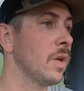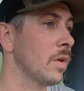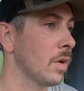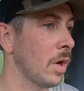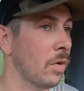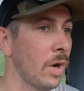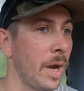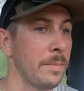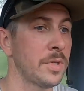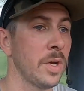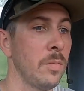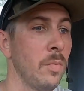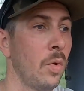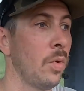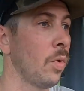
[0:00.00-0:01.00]
go grab 2
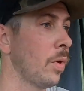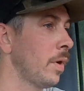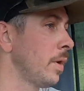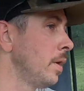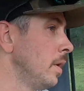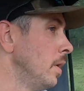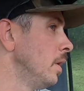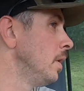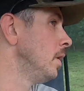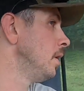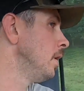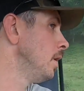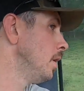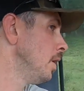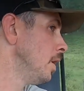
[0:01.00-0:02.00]
more,
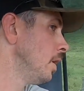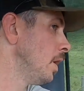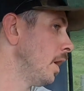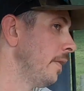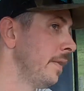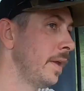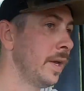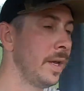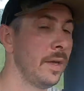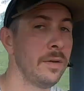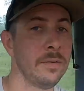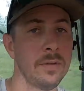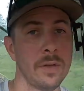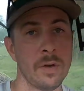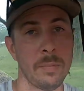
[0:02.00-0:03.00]
and then
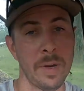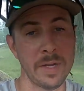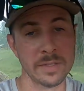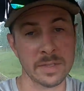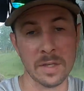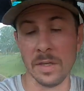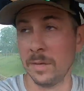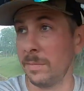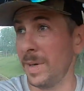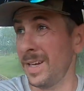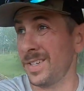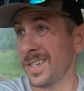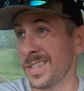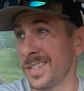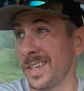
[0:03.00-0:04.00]
it'll basically be
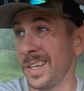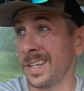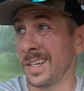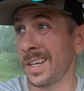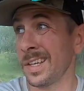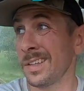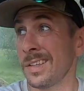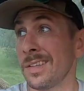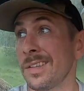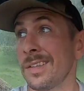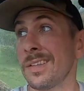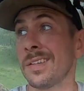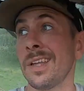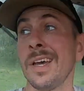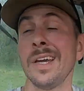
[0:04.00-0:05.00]
just need to get
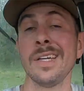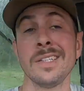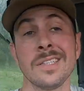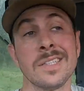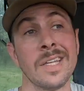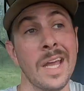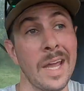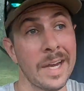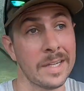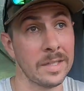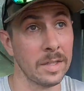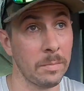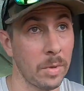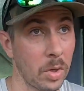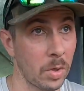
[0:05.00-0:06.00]
the hay stacked in
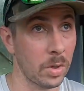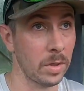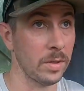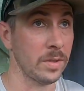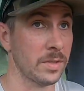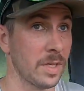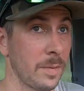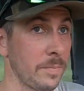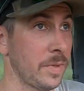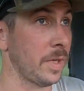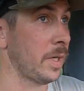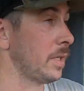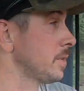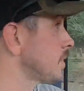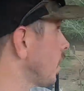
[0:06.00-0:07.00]
the barn. It's up
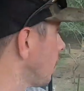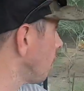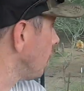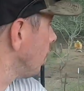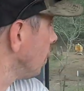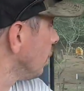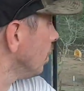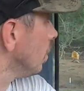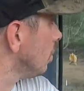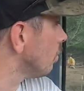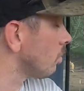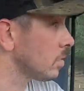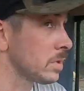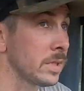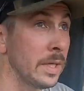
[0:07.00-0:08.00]
there, so
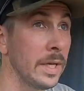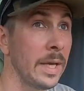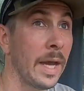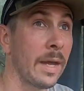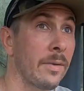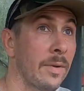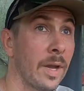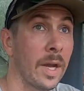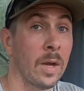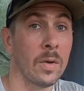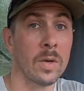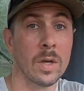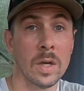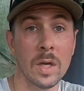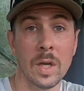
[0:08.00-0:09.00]
we'll see. I don't know. I
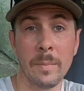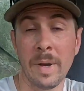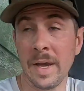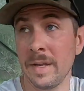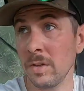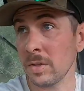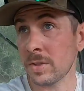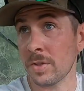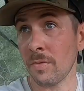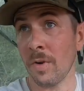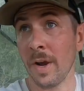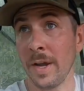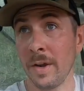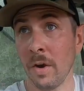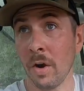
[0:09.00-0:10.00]
hadn't looked at the
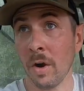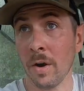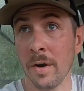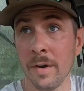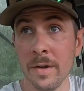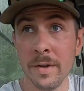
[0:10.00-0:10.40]
radar,